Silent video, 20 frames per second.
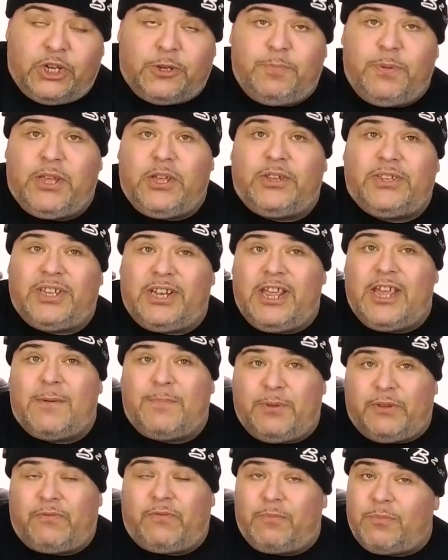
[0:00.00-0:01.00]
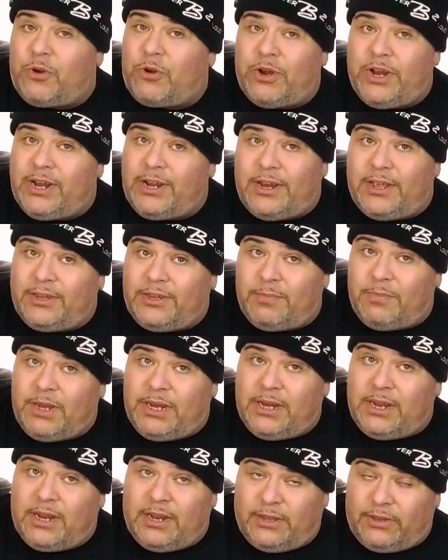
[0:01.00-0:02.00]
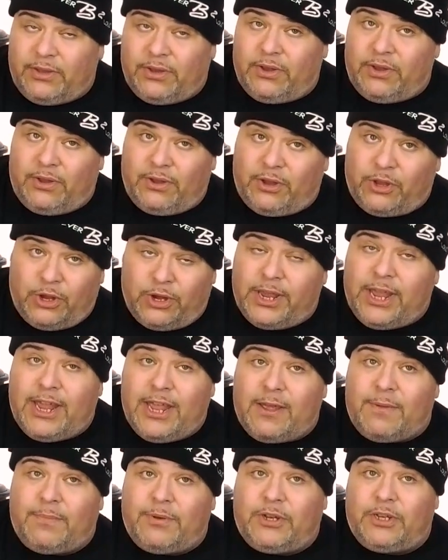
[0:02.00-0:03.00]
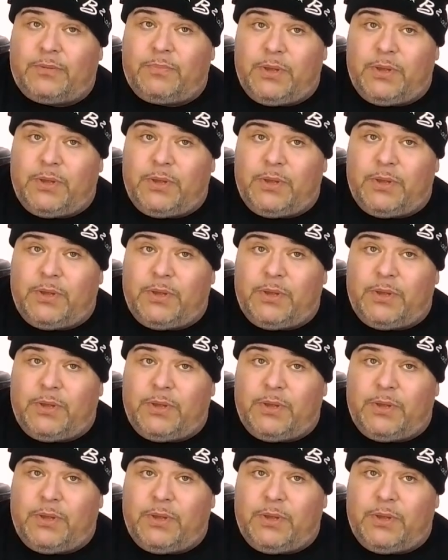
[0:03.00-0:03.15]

Just because an amp is from Korea doesn't mean that it's a good amp.